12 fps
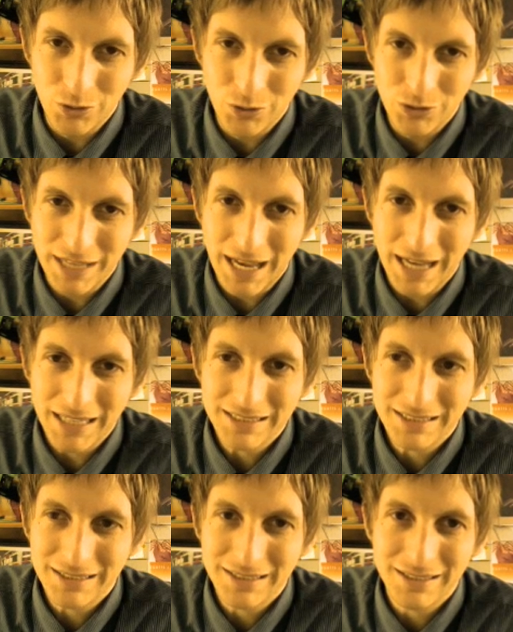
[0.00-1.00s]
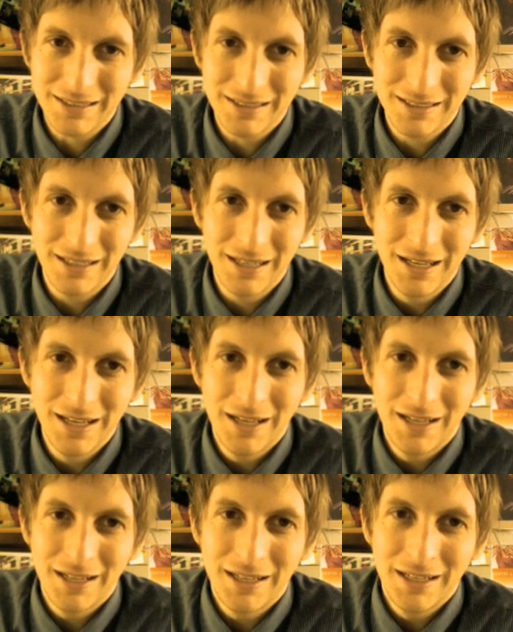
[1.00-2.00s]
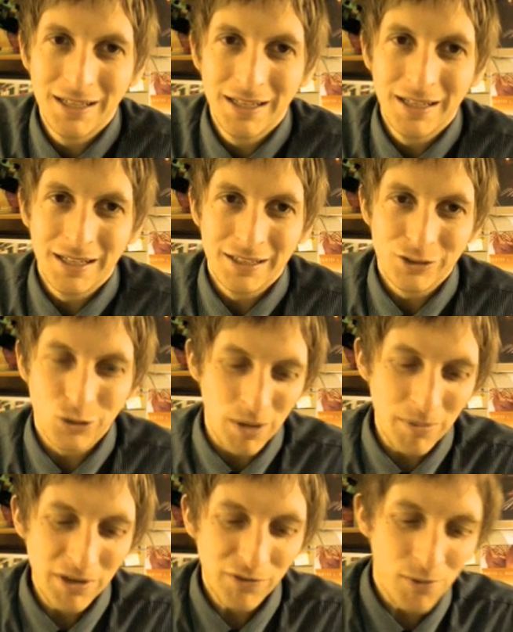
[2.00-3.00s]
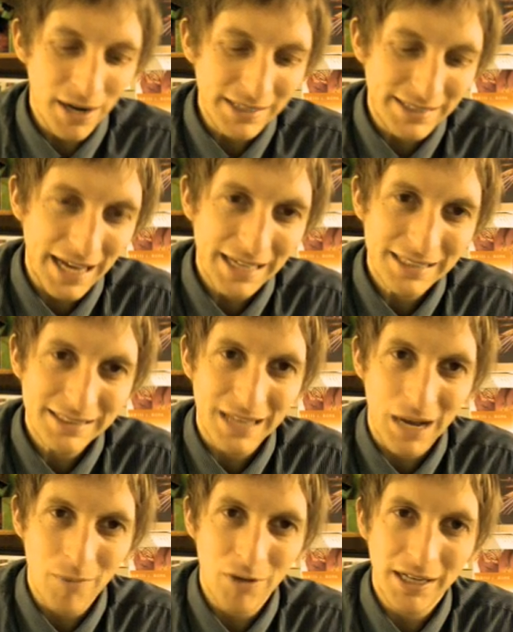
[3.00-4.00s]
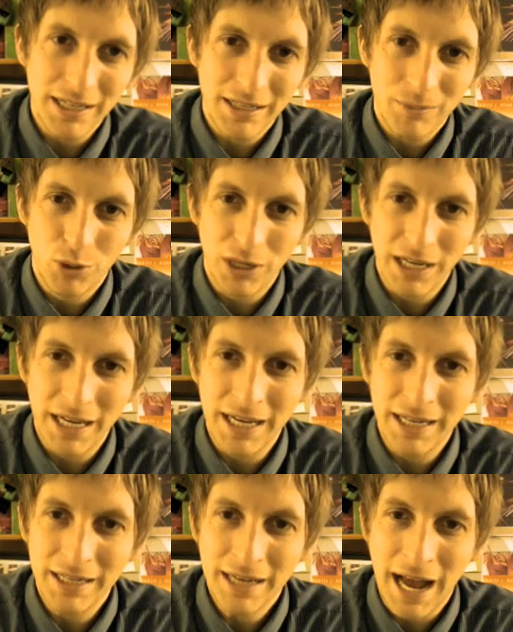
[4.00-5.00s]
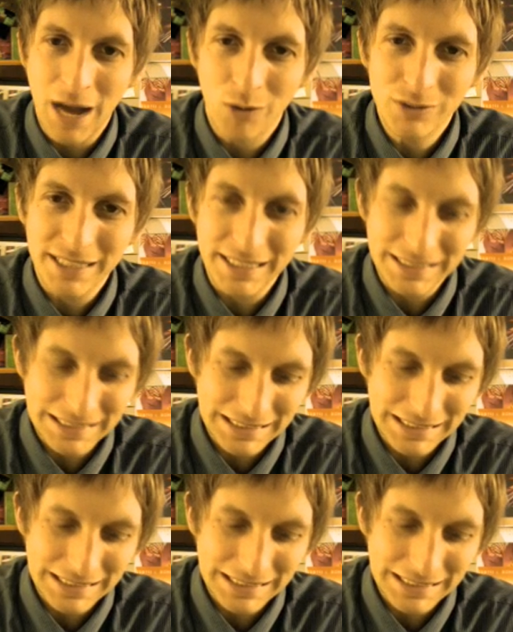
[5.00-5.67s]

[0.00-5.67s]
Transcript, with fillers: text. So maybe for my text, I'm gonna put in how's it.